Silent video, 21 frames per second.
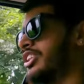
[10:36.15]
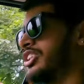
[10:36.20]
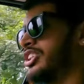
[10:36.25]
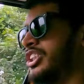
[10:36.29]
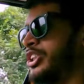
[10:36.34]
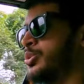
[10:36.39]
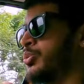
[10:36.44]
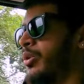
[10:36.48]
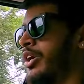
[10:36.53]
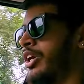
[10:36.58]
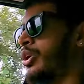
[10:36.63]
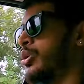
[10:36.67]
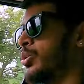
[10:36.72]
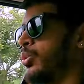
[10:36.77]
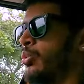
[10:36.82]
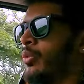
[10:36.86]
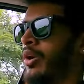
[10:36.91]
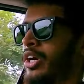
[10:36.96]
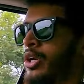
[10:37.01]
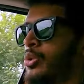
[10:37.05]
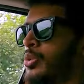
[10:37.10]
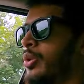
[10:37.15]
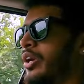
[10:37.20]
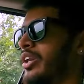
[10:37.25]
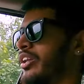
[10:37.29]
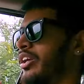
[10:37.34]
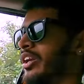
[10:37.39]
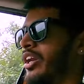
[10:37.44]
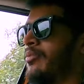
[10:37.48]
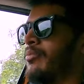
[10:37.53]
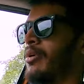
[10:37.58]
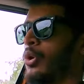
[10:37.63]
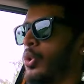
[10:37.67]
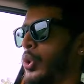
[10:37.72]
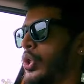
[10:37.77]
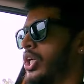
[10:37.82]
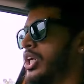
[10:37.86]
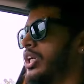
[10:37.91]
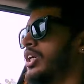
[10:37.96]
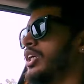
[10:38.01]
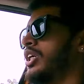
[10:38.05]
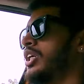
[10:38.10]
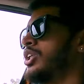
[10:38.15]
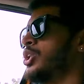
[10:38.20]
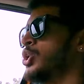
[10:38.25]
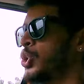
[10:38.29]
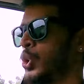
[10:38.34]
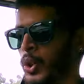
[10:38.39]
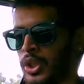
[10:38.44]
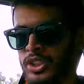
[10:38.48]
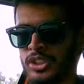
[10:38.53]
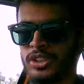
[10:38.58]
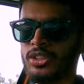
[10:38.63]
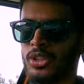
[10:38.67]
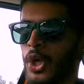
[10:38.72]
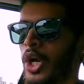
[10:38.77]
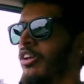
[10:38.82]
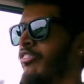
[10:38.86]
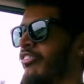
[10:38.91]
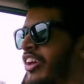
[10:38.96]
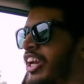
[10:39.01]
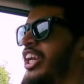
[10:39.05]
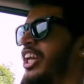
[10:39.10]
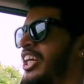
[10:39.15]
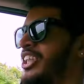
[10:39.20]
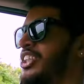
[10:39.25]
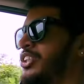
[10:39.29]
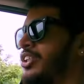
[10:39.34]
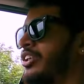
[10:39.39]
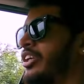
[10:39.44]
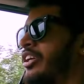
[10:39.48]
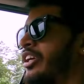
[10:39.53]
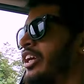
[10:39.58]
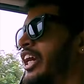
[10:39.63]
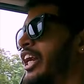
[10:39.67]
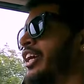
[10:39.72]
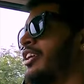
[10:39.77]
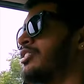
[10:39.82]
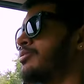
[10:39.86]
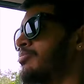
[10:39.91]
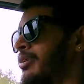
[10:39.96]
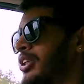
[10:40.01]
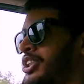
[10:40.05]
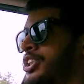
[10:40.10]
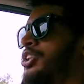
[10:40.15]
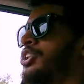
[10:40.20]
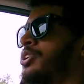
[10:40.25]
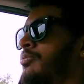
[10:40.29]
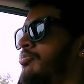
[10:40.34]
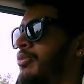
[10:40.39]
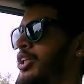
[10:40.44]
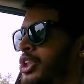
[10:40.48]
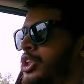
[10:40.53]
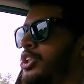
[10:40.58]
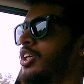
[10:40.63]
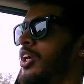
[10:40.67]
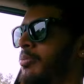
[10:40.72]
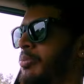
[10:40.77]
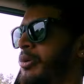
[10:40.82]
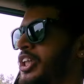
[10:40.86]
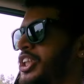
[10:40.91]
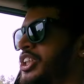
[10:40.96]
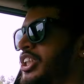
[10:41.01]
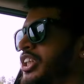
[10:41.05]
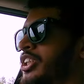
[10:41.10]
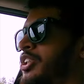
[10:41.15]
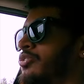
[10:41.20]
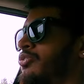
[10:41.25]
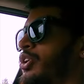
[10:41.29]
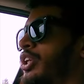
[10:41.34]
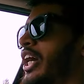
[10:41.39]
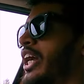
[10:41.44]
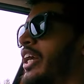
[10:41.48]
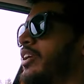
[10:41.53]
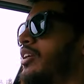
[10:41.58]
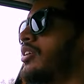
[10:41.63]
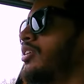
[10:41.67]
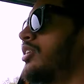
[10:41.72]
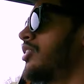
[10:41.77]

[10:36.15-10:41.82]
It's just 1 2 1 2 and then I'm out. So it's got a very nice turning radius, much appreciates for that.